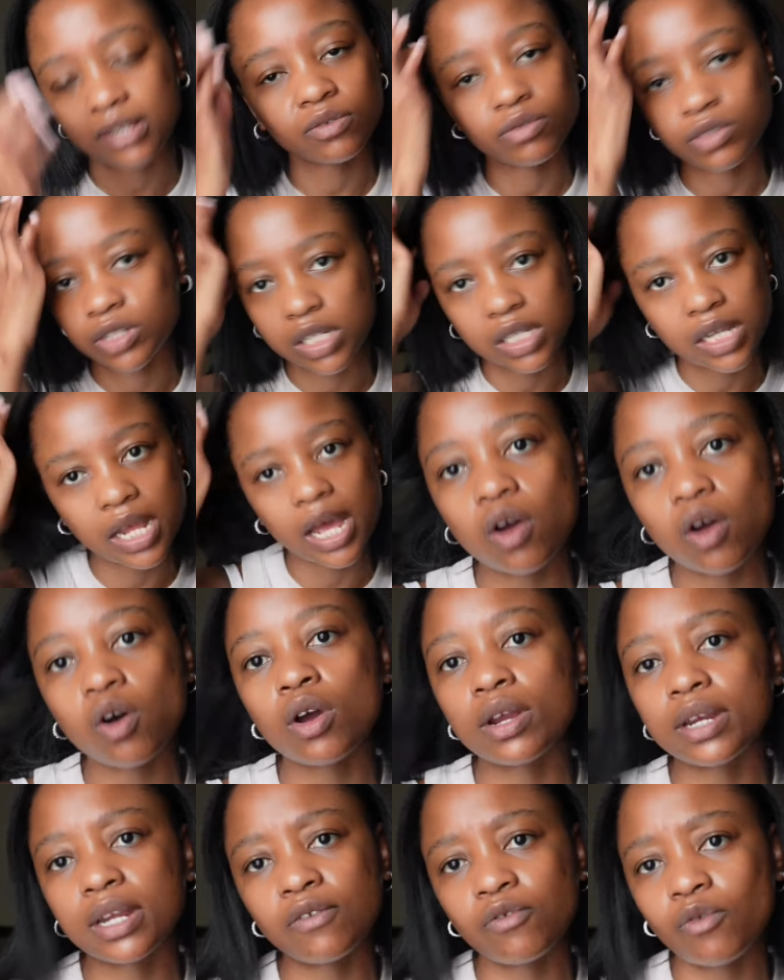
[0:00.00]
It was just oh,
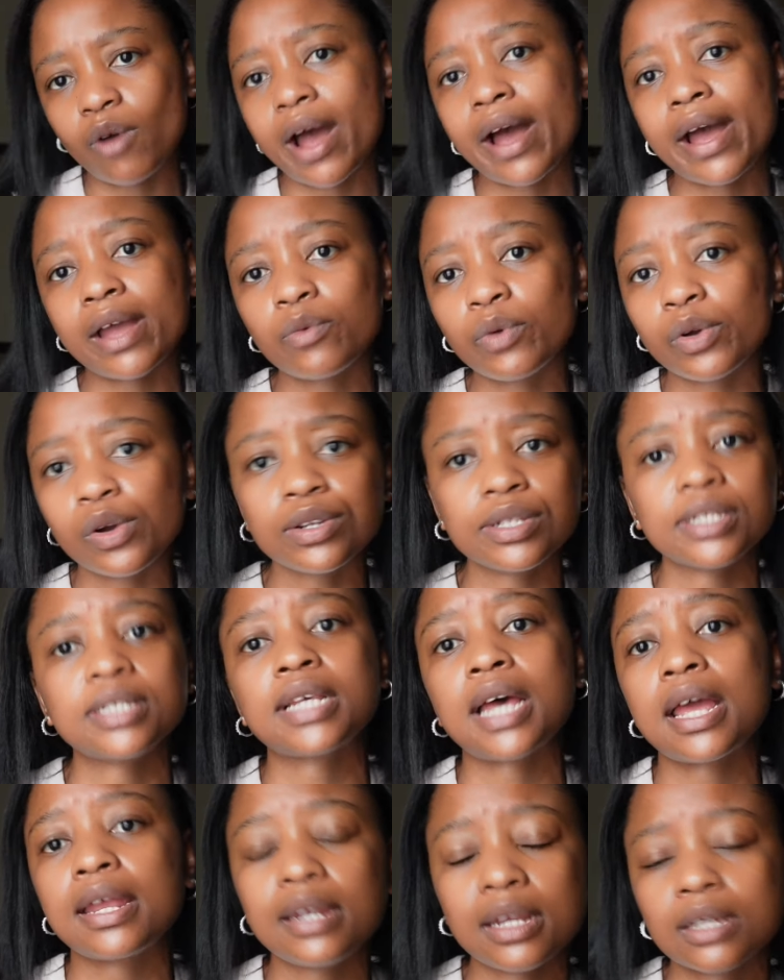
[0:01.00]
an FYI, we're going to
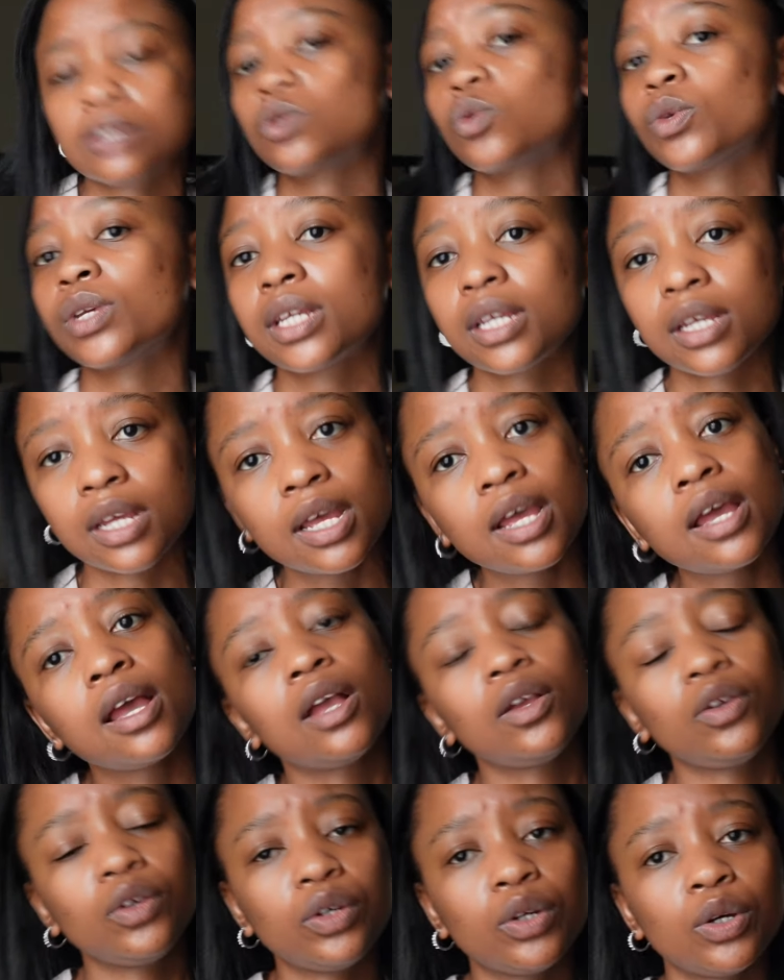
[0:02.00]
sign next week,
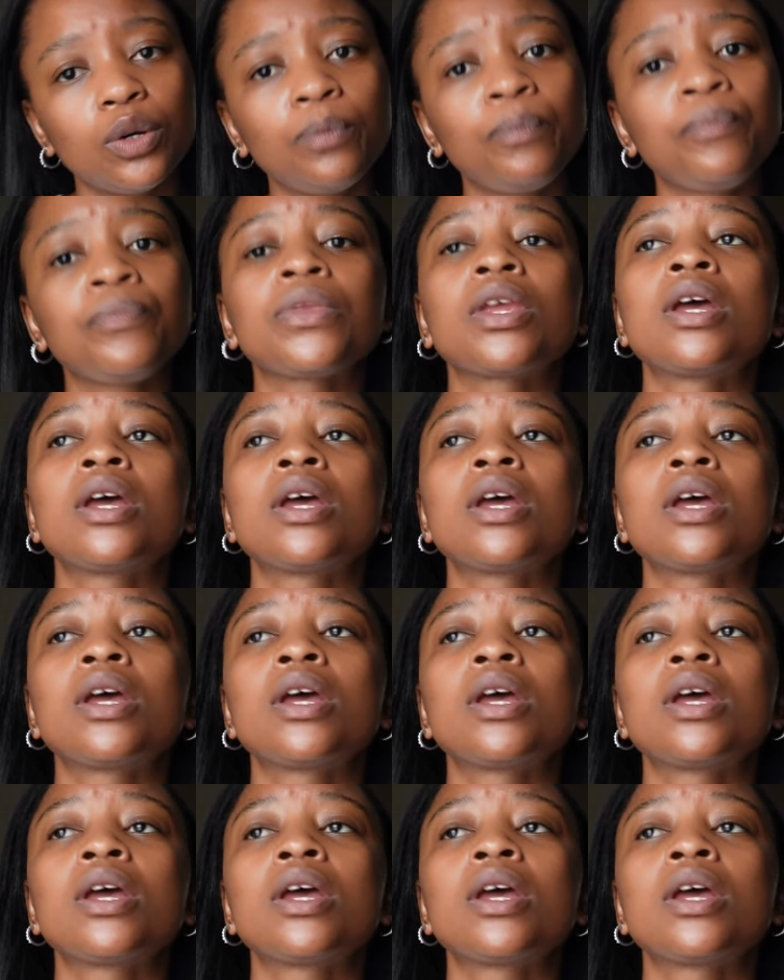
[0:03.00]
you know.